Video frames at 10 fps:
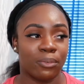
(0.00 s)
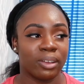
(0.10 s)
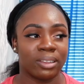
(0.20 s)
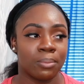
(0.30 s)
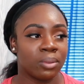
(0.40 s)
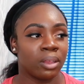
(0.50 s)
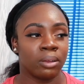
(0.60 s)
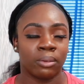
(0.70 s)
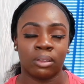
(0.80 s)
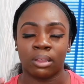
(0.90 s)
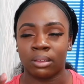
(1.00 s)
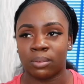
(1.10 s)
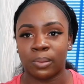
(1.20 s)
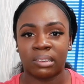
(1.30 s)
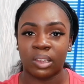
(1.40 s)
for something
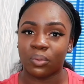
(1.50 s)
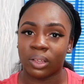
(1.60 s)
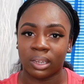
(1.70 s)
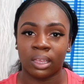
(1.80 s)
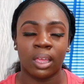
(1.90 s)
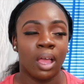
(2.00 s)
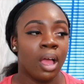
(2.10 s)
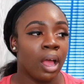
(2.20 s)
specifically